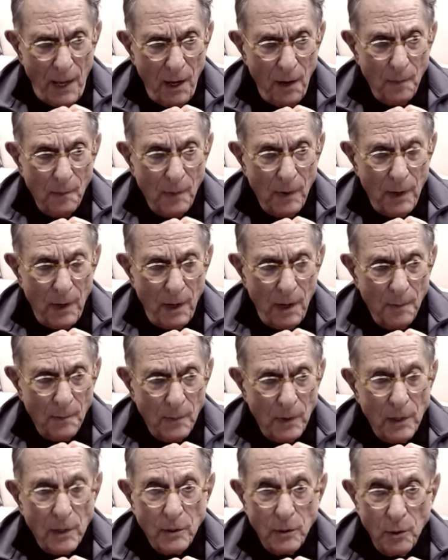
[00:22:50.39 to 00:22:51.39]
um,
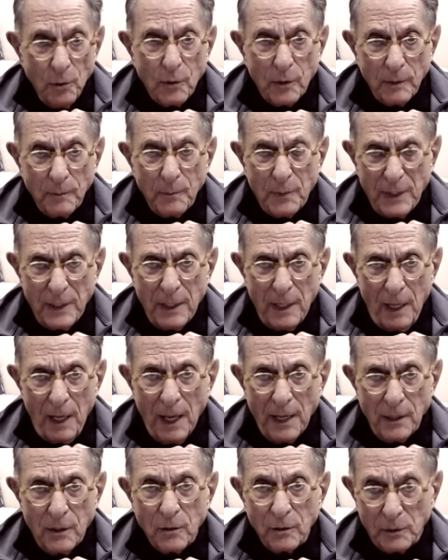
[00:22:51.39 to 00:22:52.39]
um, you can be
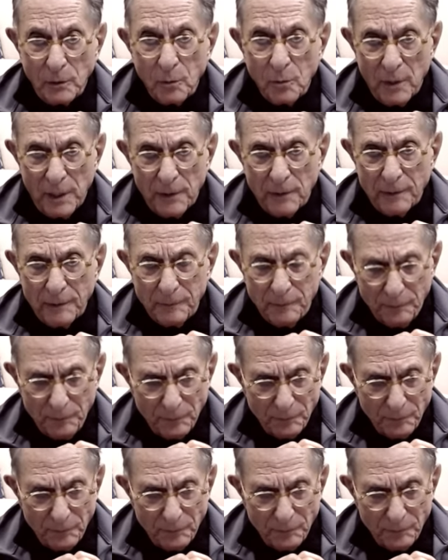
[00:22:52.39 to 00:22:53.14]
a good lawyer.